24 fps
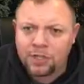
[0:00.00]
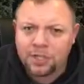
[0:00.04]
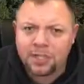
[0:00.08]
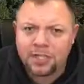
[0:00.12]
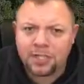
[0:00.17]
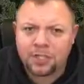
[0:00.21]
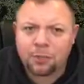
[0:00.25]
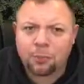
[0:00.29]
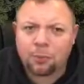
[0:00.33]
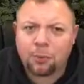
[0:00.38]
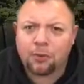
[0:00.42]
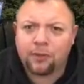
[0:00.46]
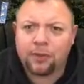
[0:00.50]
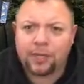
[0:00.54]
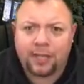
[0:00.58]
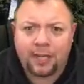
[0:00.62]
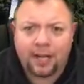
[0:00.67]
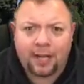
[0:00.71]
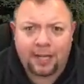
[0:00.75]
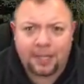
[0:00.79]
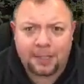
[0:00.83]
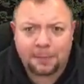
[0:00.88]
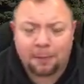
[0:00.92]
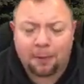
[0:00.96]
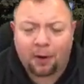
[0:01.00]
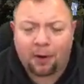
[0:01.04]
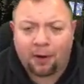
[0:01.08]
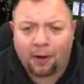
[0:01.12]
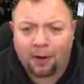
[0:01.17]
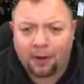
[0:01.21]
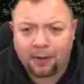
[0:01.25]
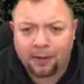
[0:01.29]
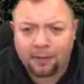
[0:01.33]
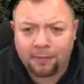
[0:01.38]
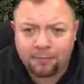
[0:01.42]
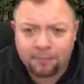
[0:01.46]
this is a really nice
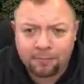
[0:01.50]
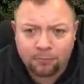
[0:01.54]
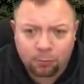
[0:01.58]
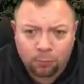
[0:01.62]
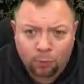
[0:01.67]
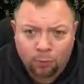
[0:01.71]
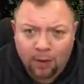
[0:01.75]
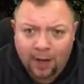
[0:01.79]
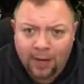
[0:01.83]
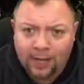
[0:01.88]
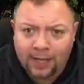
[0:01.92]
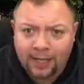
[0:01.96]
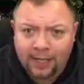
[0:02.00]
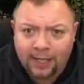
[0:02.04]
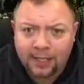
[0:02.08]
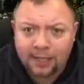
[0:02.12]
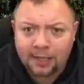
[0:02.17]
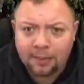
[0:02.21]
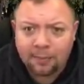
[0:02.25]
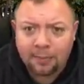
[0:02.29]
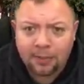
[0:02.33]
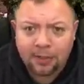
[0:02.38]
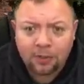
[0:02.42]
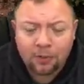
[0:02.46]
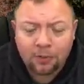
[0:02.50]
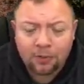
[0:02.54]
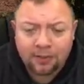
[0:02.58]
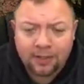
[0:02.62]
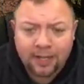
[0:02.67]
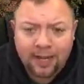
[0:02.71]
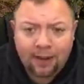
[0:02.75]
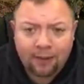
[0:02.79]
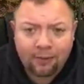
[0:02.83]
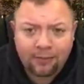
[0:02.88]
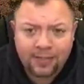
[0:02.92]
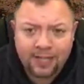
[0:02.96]
park right in the middle
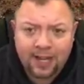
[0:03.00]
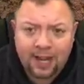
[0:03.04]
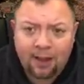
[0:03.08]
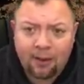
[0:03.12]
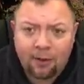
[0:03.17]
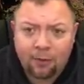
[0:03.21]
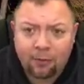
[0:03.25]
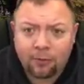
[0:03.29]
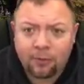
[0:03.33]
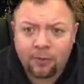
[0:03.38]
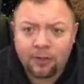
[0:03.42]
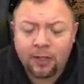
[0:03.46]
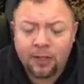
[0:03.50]
of downtown.